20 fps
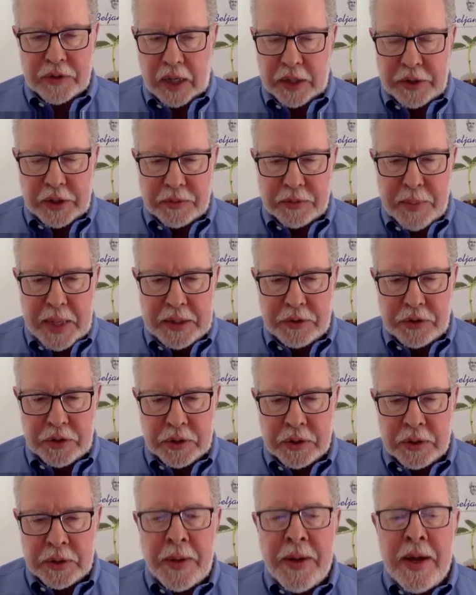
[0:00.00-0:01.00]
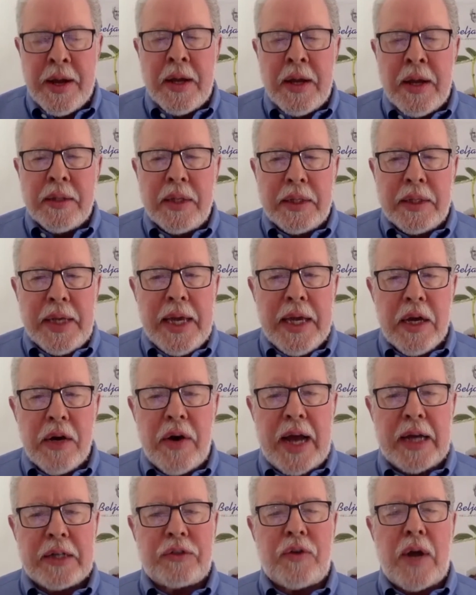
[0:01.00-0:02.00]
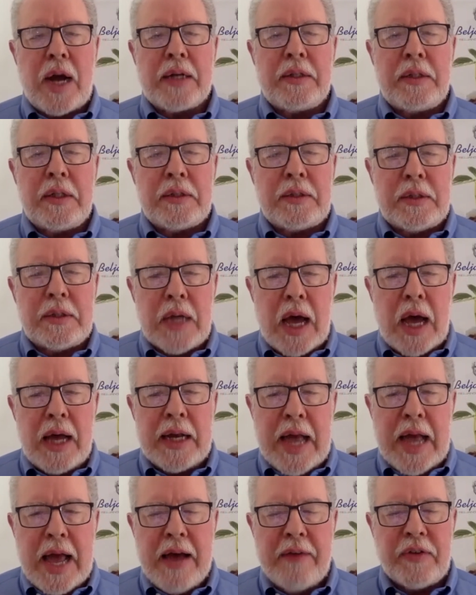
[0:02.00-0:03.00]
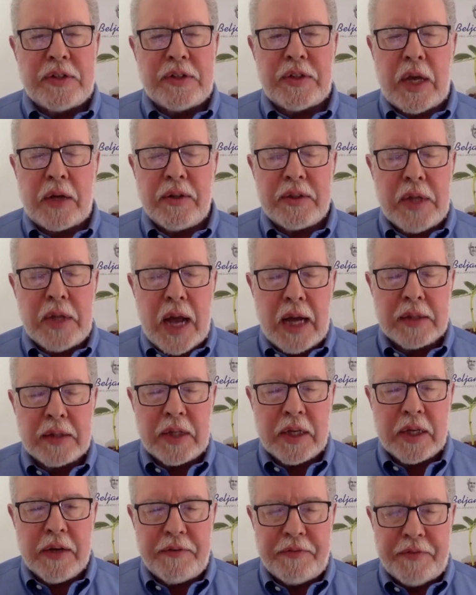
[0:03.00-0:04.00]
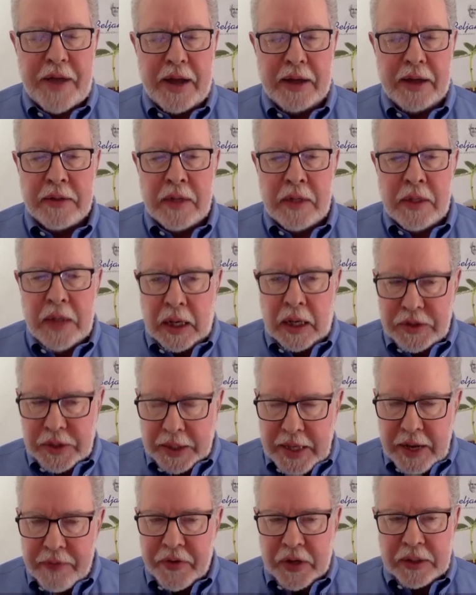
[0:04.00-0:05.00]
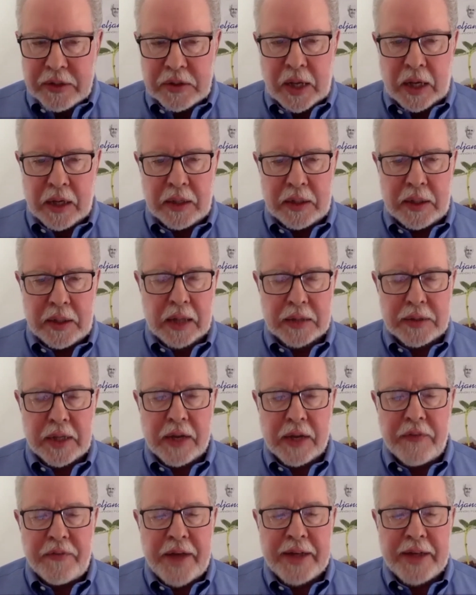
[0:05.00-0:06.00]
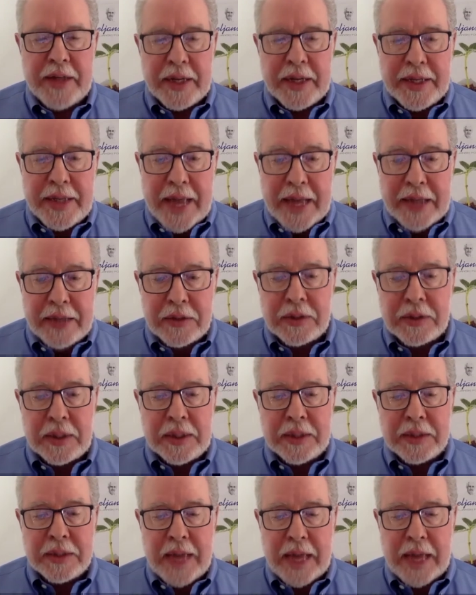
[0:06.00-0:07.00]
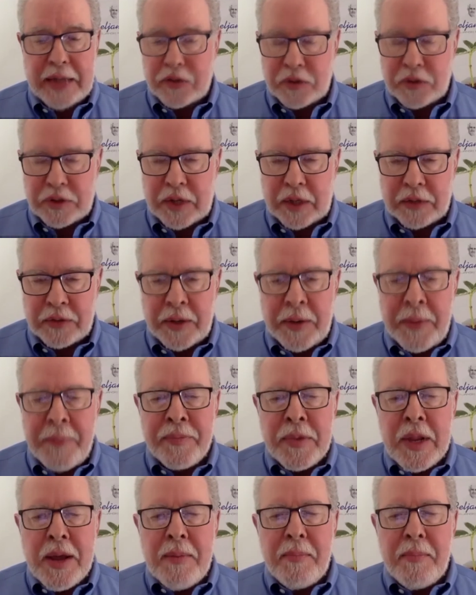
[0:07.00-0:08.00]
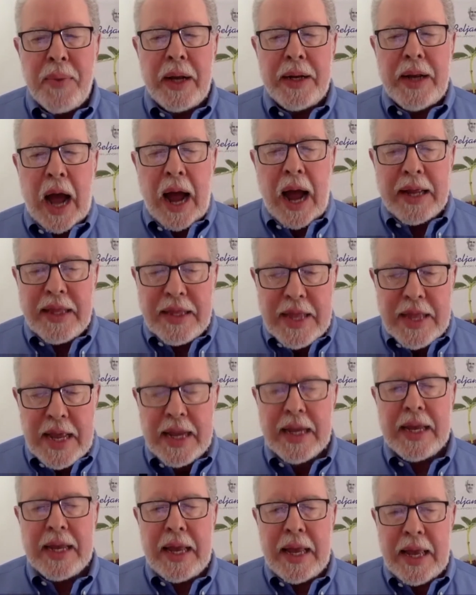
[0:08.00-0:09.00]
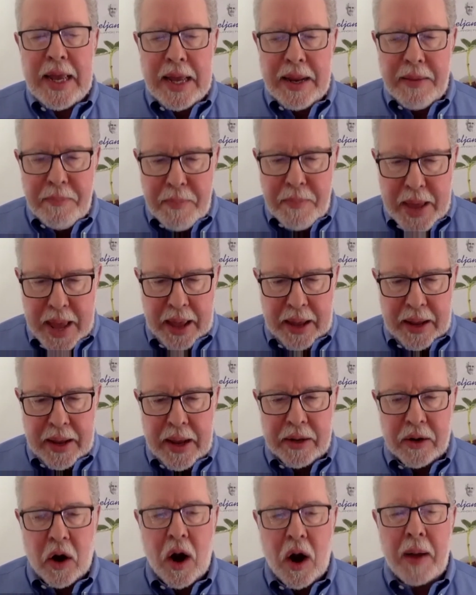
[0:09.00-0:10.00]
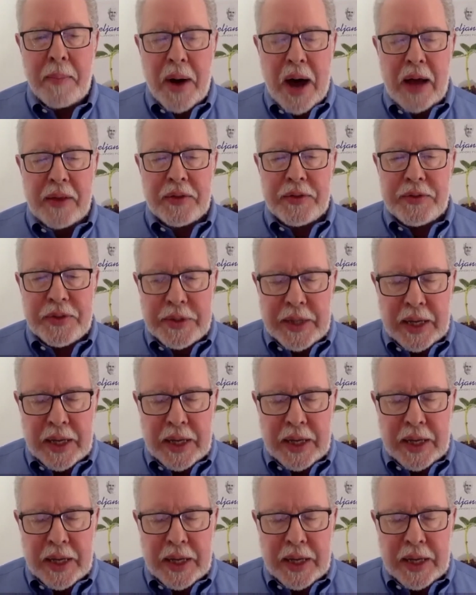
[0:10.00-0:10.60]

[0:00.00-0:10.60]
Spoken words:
I just mentioned. The ginkgo extract does not have a cytotoxic effect, a significant cytotoxic effect against these cancer cells. But I think it may, and our hypothesis